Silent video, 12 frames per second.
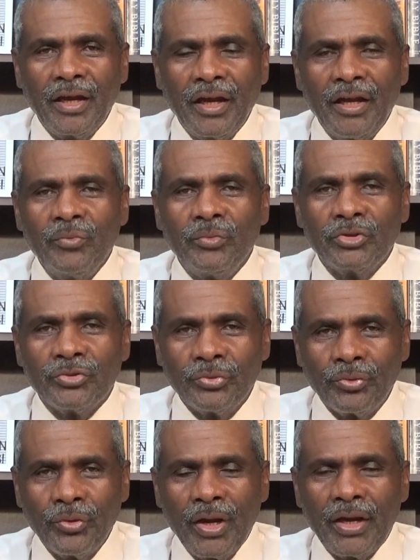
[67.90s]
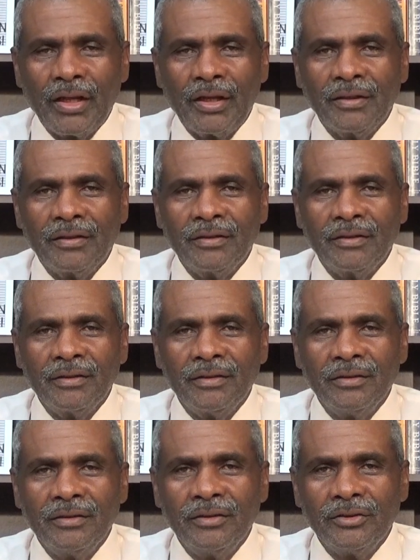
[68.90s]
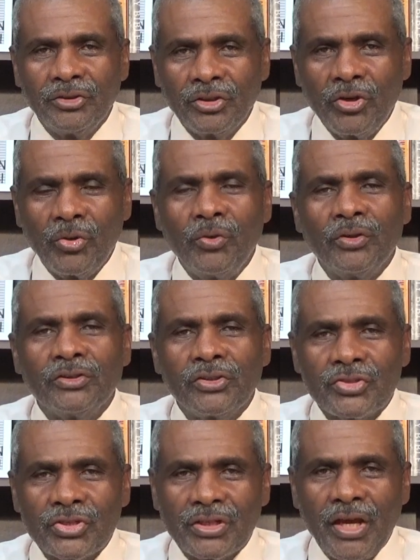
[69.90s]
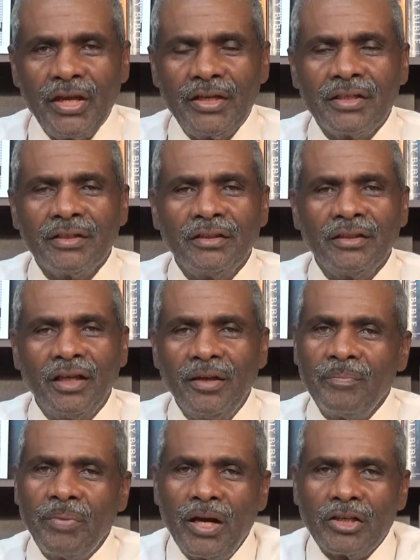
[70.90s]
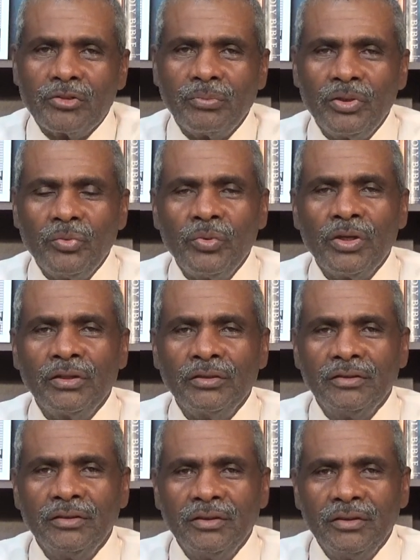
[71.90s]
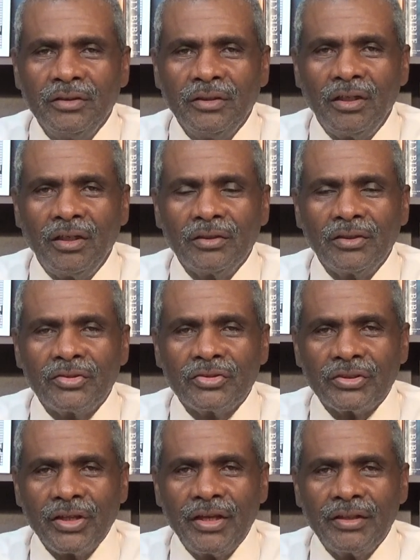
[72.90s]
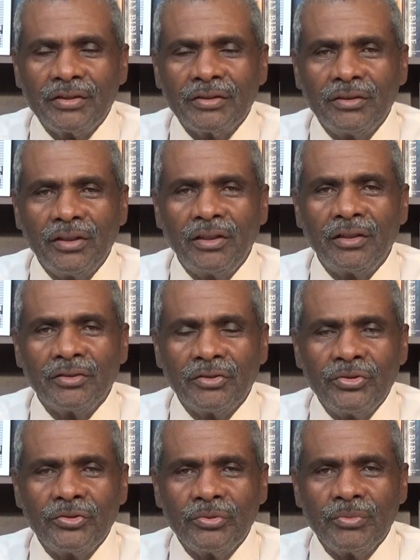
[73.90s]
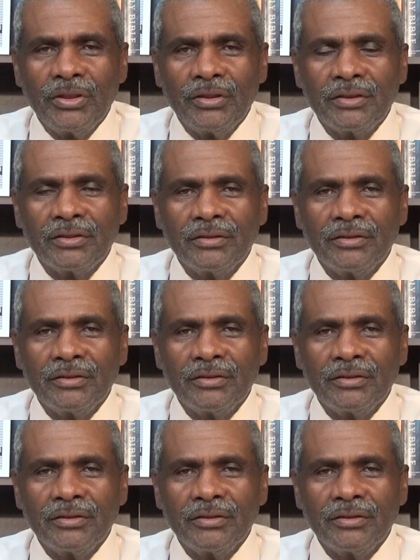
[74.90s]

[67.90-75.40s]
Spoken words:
and was ready to go on to state and possibly win the state tournament.